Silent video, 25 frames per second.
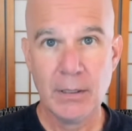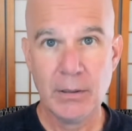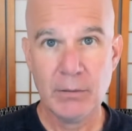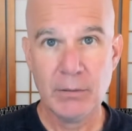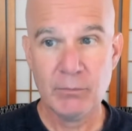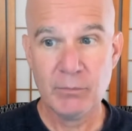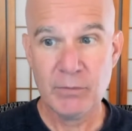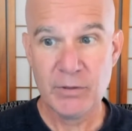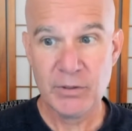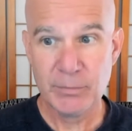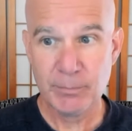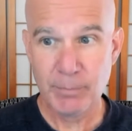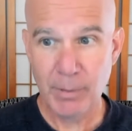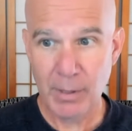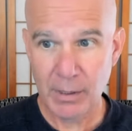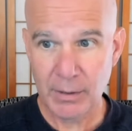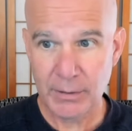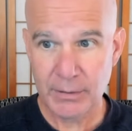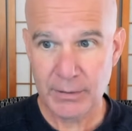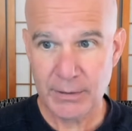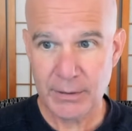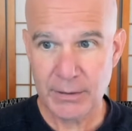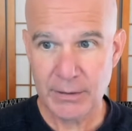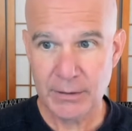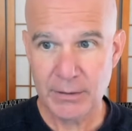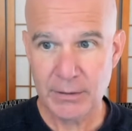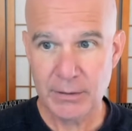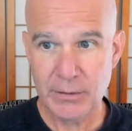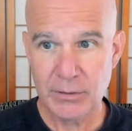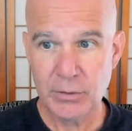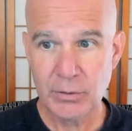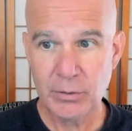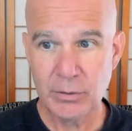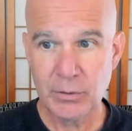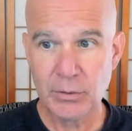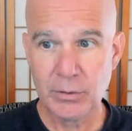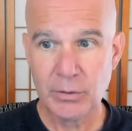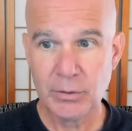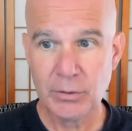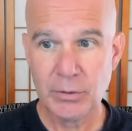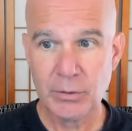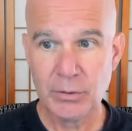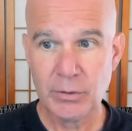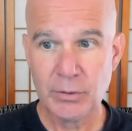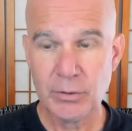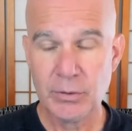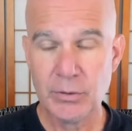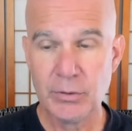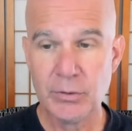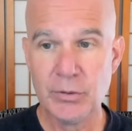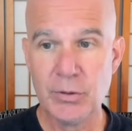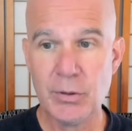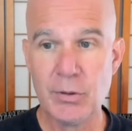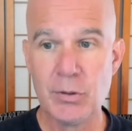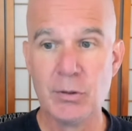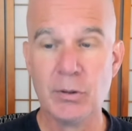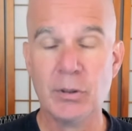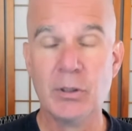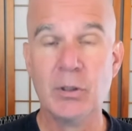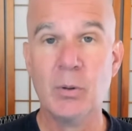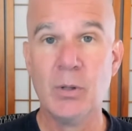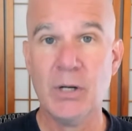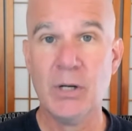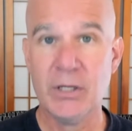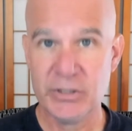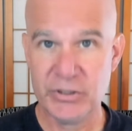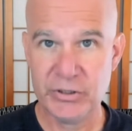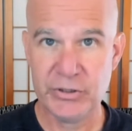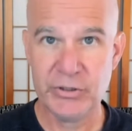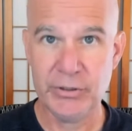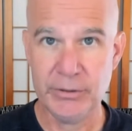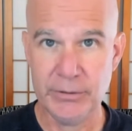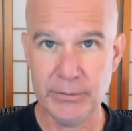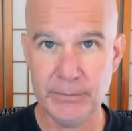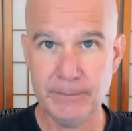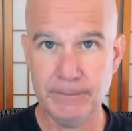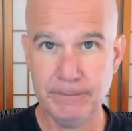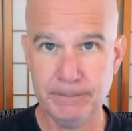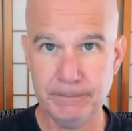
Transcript: responding to your question.